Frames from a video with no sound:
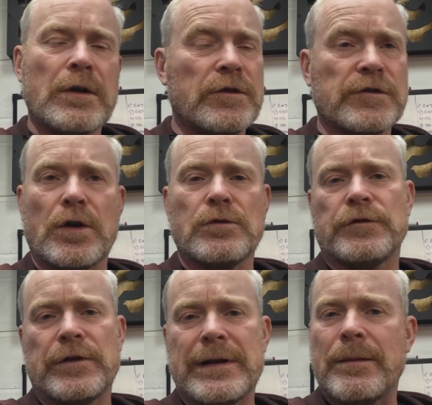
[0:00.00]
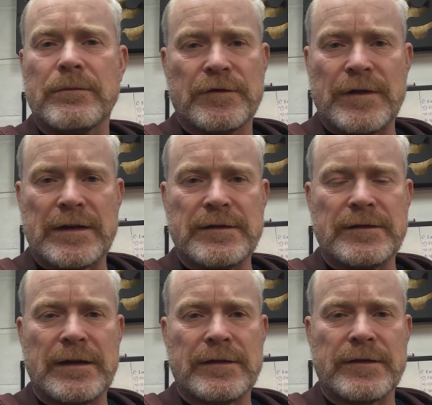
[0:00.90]
Slow's 3 amps, fast
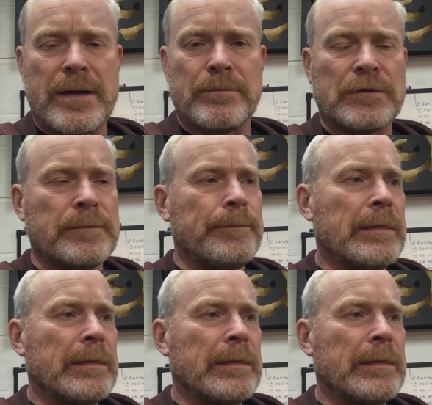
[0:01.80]
is 6 amps.